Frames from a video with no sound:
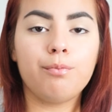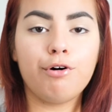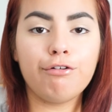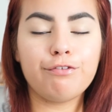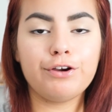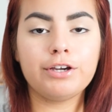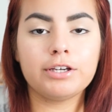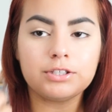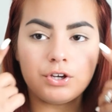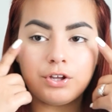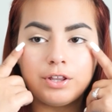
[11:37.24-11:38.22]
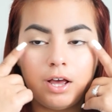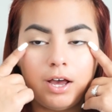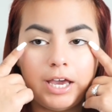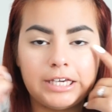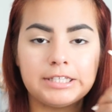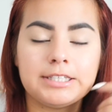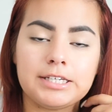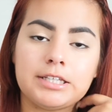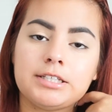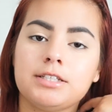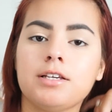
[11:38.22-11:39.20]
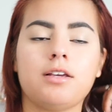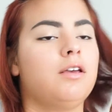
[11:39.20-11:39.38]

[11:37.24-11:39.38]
more focus on the eyes, it's